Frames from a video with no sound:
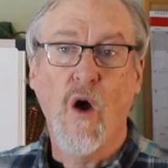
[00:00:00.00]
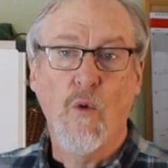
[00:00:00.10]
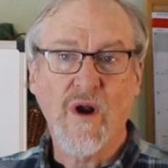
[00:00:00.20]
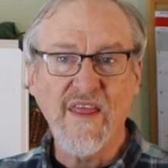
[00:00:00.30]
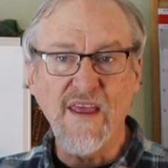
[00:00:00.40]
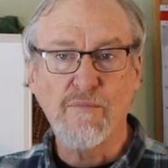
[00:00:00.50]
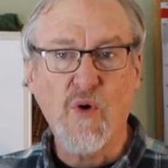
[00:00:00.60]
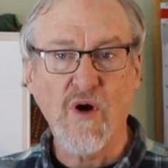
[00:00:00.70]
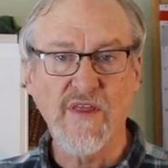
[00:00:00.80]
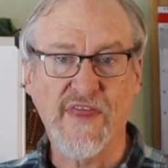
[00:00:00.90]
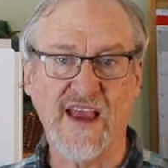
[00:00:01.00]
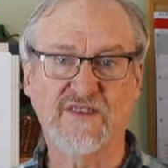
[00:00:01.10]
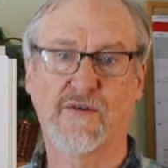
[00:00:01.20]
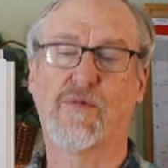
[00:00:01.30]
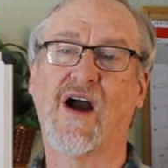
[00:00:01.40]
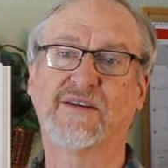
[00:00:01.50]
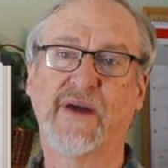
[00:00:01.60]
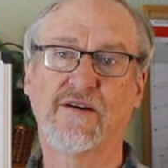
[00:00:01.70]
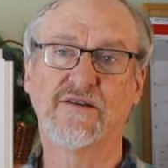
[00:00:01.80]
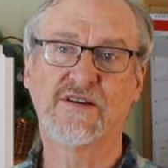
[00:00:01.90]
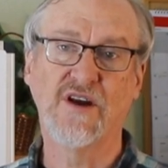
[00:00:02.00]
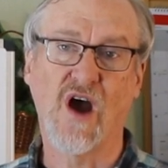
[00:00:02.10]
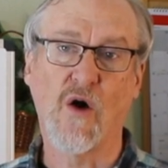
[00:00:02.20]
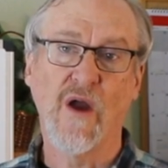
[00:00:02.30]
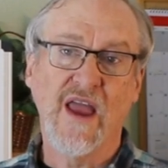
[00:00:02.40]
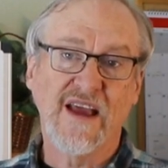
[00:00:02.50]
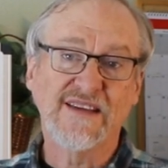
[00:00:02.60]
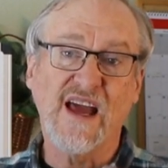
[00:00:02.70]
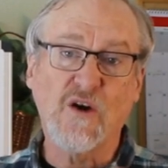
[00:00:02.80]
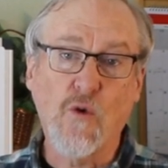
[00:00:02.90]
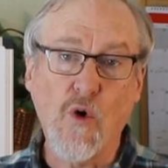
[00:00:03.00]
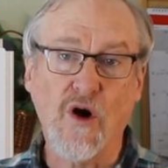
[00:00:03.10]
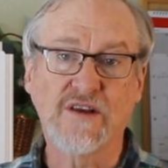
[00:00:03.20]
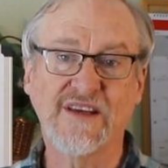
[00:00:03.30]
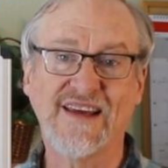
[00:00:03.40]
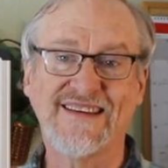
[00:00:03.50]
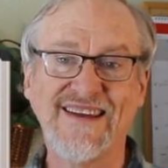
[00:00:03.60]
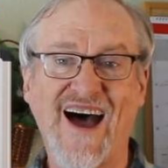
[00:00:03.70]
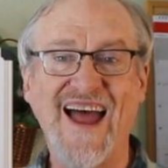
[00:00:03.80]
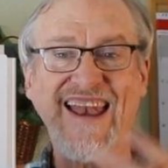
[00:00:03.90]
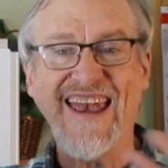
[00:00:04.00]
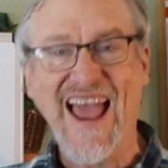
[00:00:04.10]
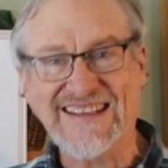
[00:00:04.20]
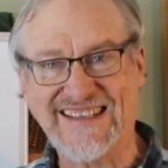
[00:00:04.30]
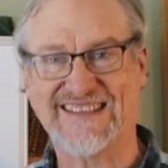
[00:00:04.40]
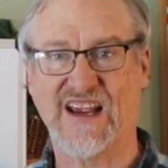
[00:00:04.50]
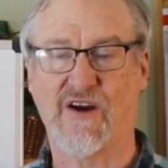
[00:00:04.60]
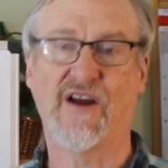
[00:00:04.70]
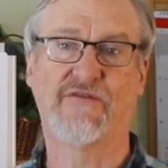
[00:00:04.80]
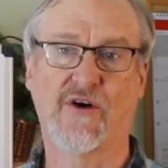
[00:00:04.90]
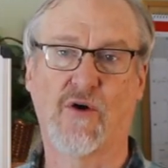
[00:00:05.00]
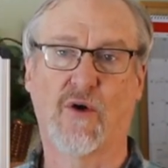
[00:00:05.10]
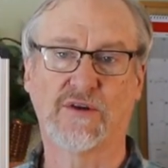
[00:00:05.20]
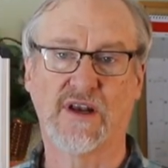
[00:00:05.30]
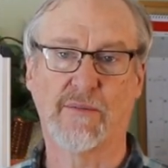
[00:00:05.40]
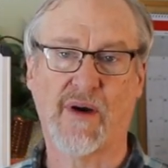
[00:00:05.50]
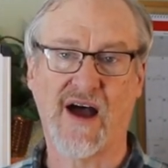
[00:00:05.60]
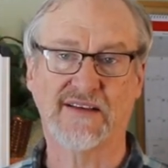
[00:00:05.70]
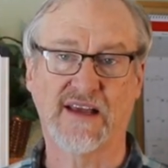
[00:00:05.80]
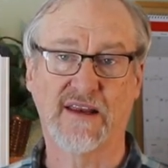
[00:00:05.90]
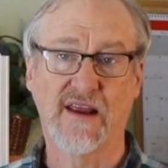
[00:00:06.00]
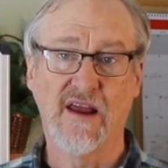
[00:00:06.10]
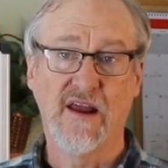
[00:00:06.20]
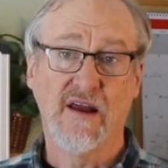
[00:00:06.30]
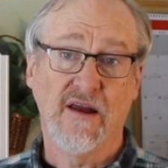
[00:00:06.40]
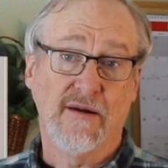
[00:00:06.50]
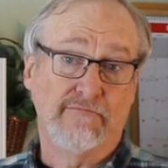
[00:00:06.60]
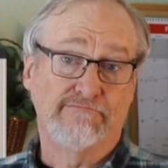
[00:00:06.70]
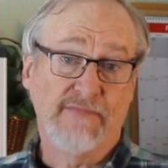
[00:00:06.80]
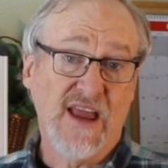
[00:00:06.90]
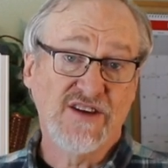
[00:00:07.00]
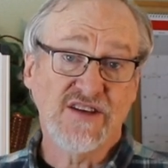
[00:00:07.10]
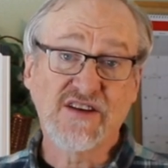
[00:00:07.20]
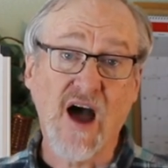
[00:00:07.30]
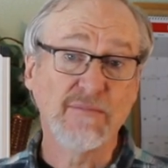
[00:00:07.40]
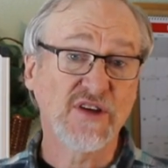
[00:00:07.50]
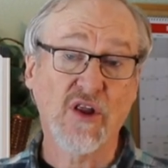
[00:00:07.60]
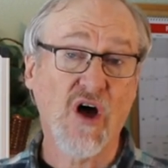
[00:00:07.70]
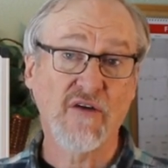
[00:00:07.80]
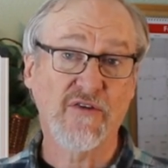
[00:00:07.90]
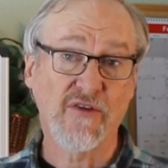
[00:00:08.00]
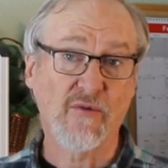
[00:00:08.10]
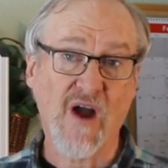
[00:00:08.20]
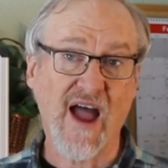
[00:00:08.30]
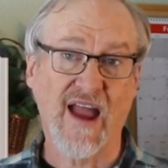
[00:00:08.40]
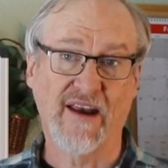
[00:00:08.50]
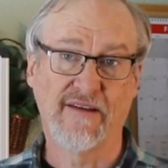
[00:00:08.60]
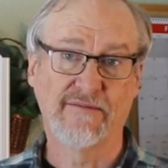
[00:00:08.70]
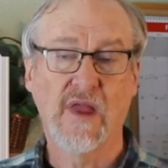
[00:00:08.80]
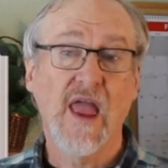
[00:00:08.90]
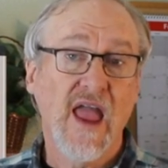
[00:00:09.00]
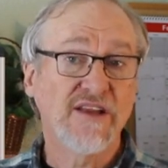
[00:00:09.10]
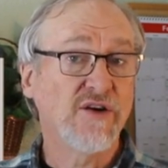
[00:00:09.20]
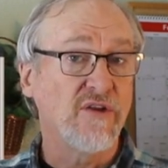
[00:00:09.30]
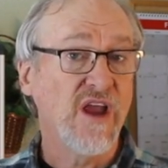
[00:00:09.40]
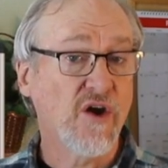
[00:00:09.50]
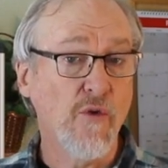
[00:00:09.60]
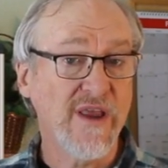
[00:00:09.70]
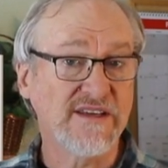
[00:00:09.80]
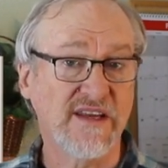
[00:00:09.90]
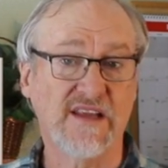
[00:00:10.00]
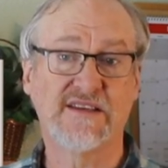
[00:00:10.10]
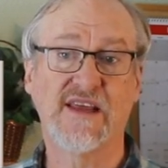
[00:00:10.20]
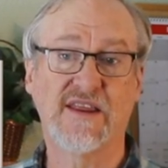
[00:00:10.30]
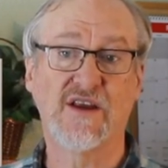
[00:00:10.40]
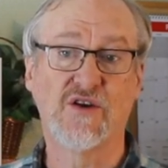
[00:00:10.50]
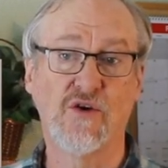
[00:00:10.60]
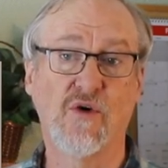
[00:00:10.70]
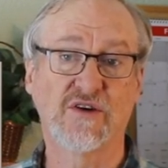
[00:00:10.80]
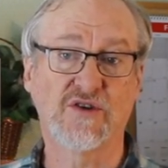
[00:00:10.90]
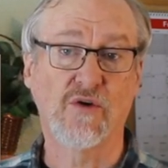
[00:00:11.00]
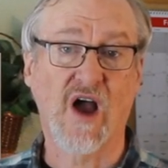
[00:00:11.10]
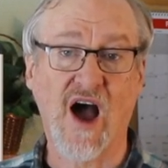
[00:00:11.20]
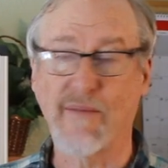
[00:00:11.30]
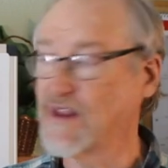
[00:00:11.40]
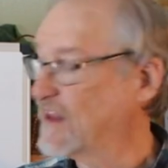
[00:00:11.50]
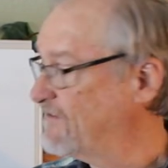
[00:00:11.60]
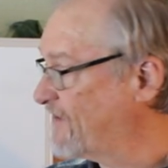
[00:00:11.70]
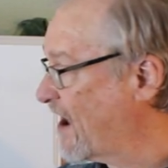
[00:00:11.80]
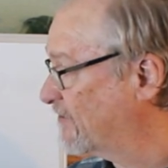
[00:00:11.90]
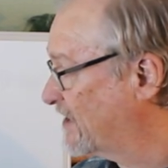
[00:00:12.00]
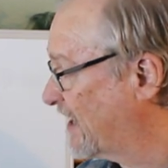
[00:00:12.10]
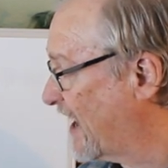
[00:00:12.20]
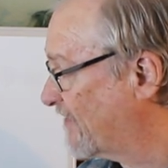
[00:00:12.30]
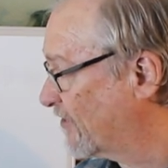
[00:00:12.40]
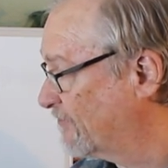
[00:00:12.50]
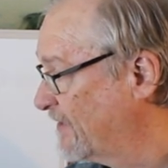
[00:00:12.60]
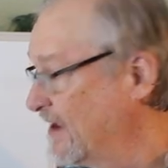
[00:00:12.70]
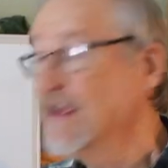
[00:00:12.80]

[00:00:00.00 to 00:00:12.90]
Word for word: One of the important things for prospectors to know is that quartz is not necessary for gold to deposit. It just comes along for the ride. It's only a coincidence that the two are so commonly found together.